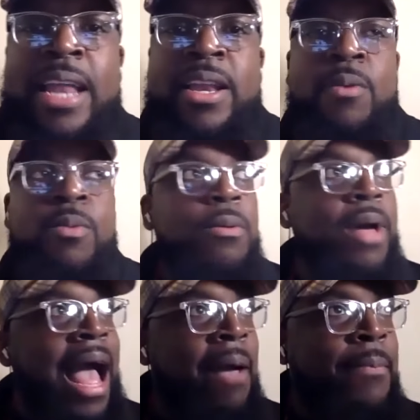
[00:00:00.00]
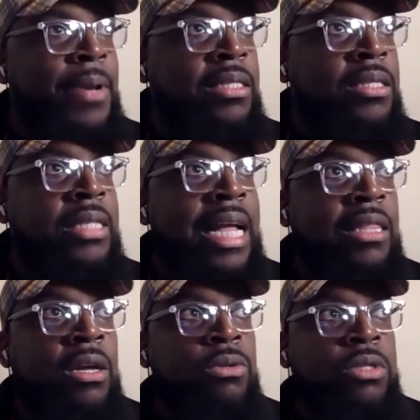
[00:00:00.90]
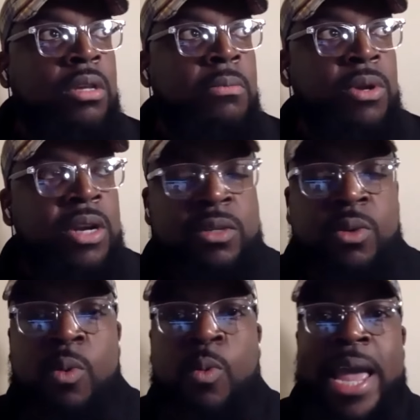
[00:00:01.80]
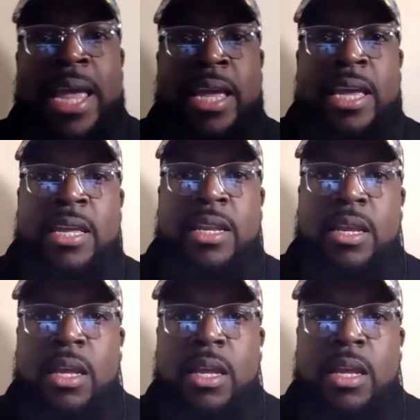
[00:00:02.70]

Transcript: And and what would happen is is that those communities would weigh in